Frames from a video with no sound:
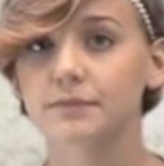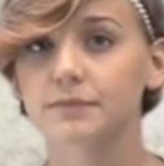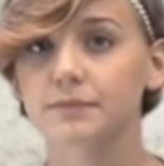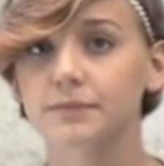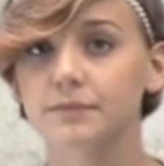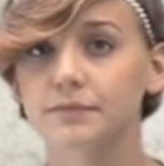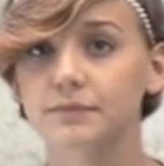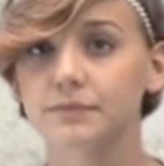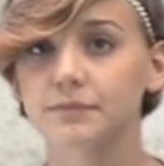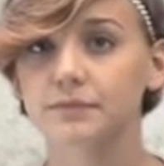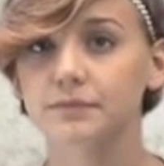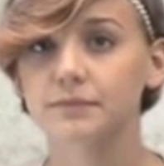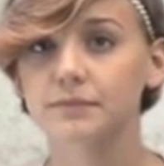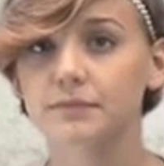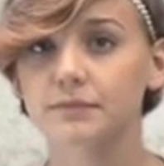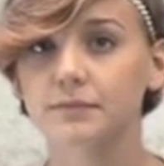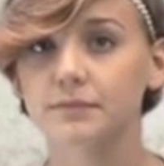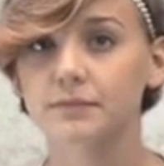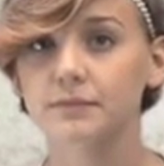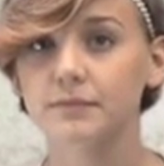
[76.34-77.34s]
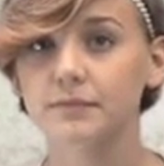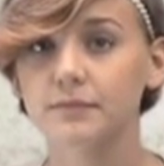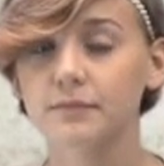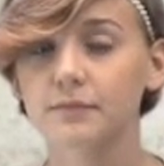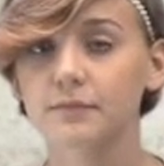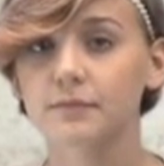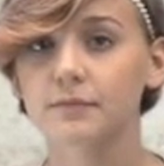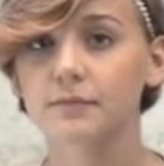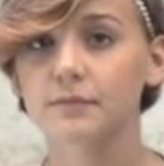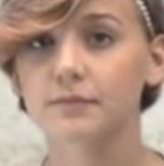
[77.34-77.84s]

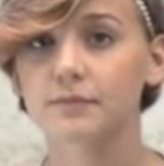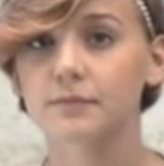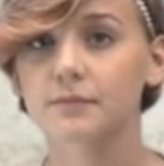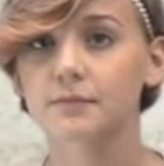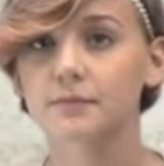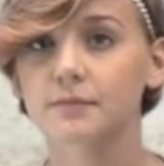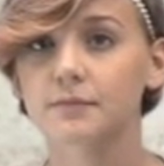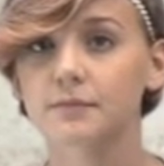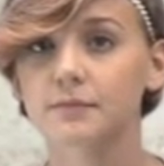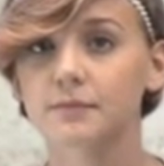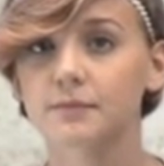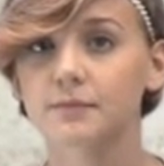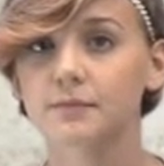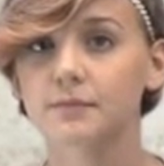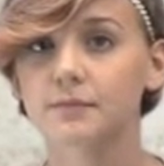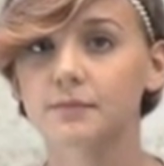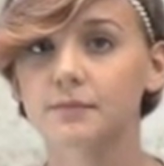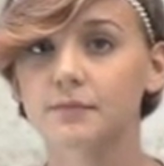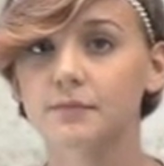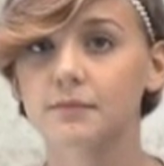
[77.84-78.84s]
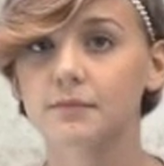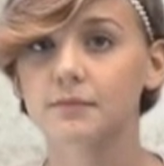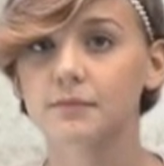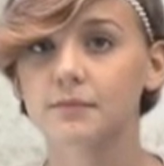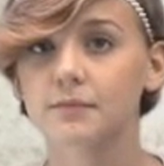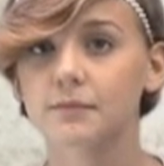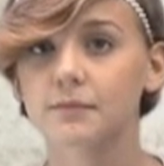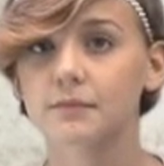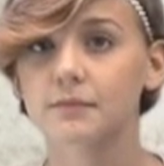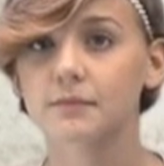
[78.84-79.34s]

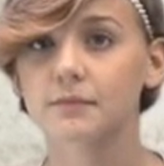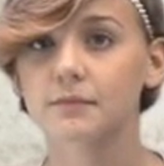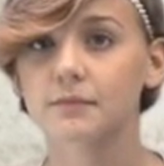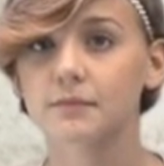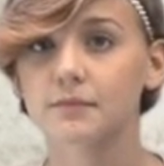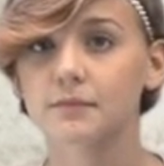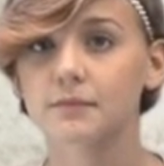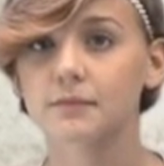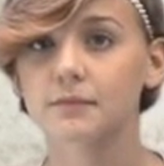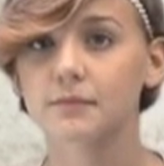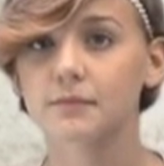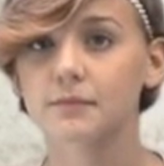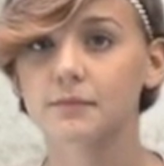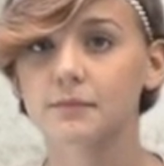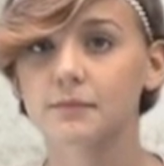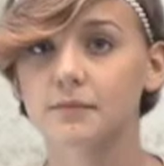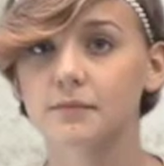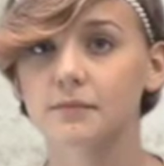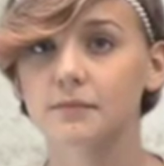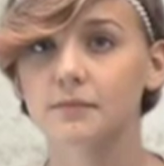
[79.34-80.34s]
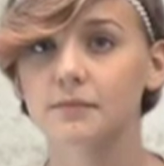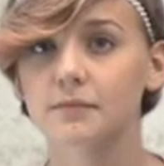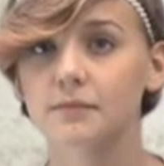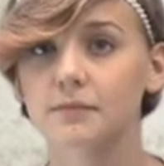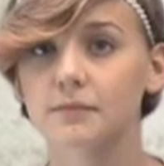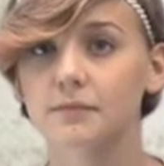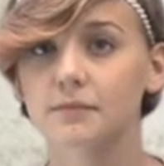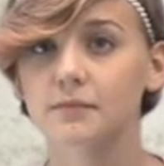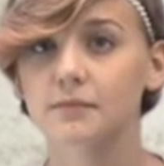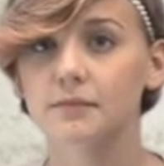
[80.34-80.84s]

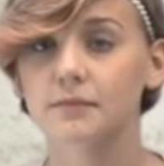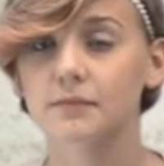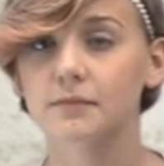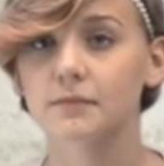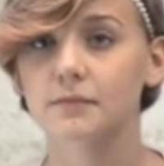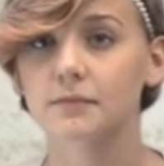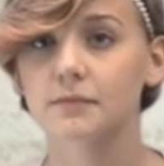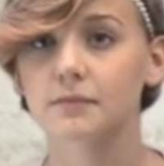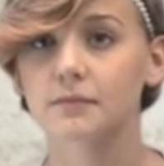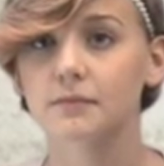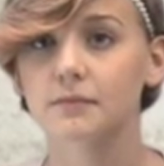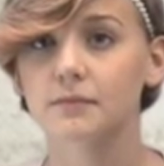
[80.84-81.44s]
(not speaking)